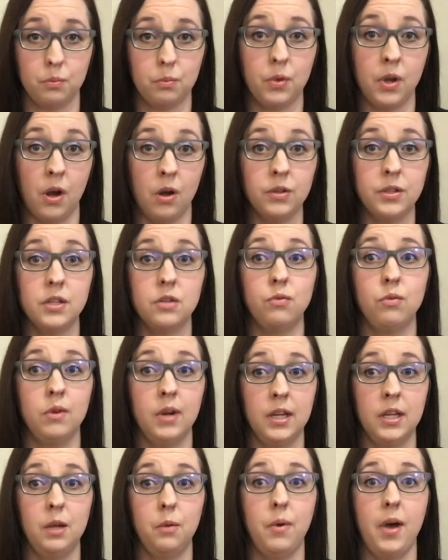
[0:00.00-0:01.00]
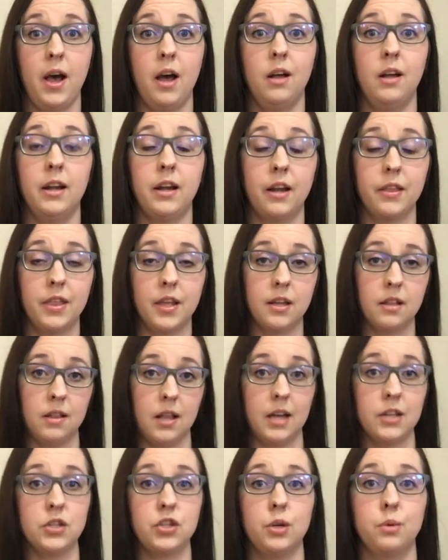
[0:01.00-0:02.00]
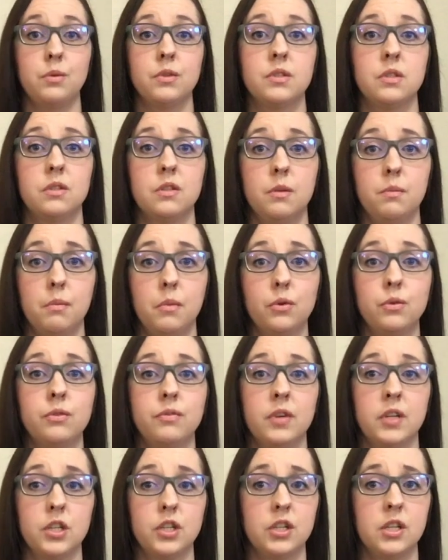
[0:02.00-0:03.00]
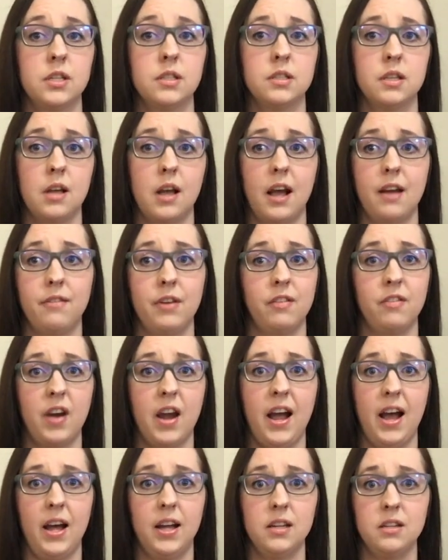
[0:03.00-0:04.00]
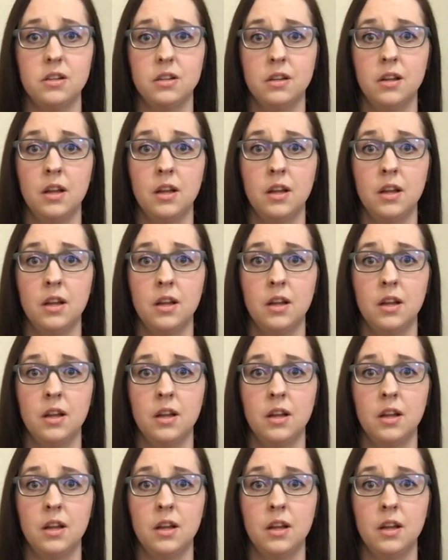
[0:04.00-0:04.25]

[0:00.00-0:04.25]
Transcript: We all did really well, and I think last year was the most finishes I've ever had.